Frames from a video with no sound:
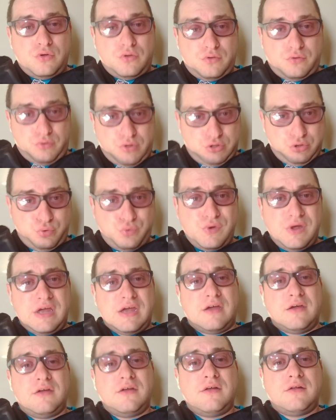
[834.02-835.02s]
the
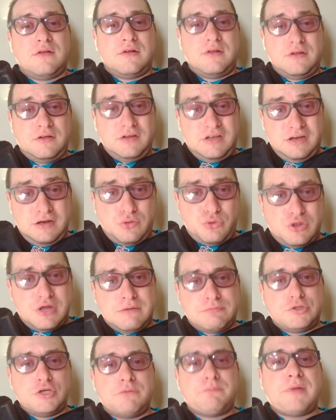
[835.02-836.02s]
3, the
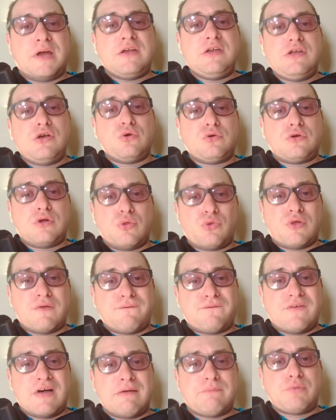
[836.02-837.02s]
interception by Newton, the
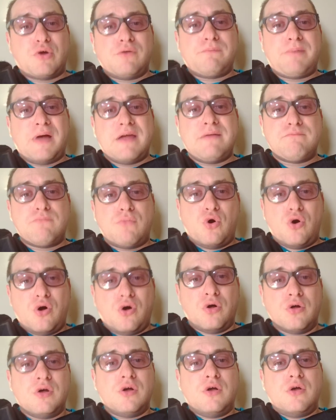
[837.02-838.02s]
fumble by
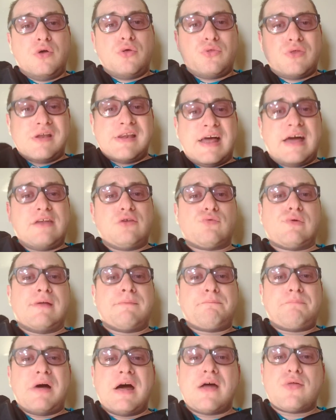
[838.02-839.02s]
Moore, the lateral
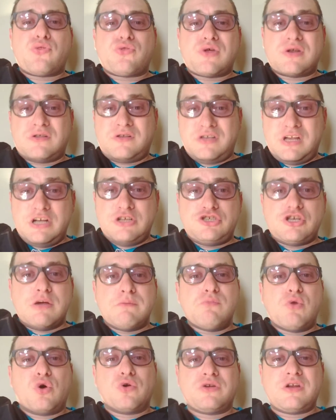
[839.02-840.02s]
pass that DJ
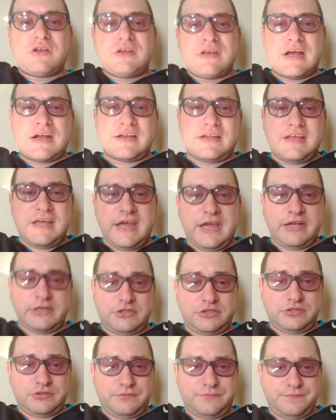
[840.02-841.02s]
Moore did not
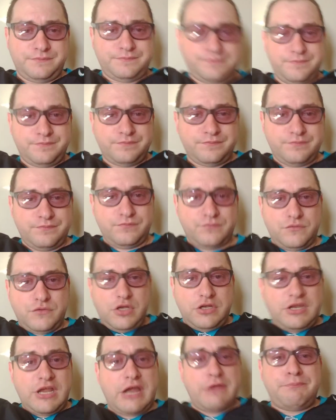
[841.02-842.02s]
catch,
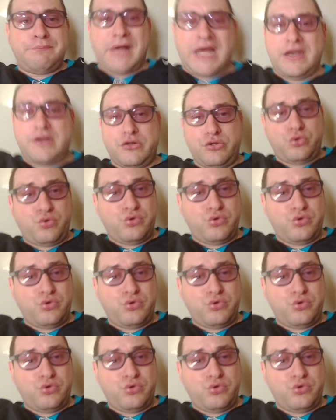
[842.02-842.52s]
did not bother to